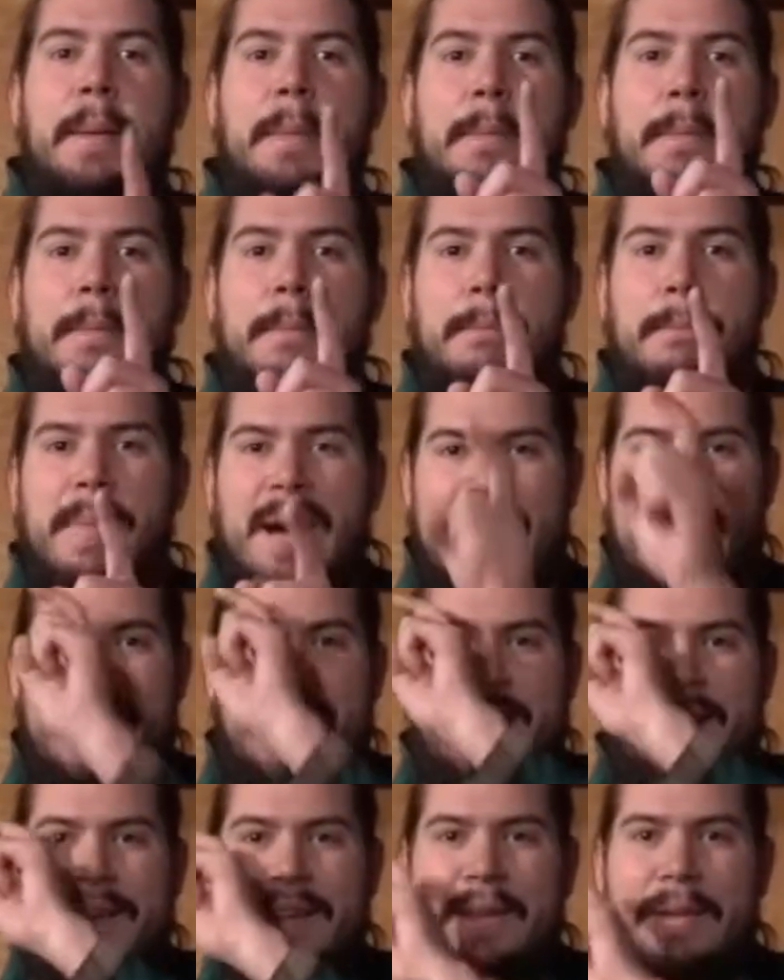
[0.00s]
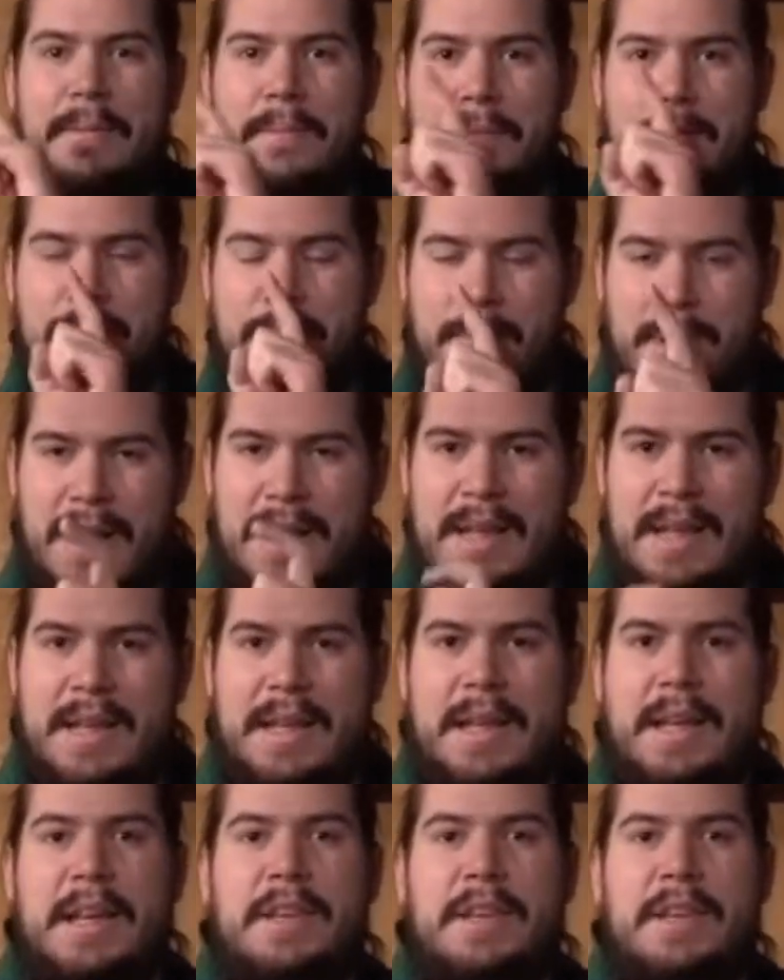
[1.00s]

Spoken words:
Money. Money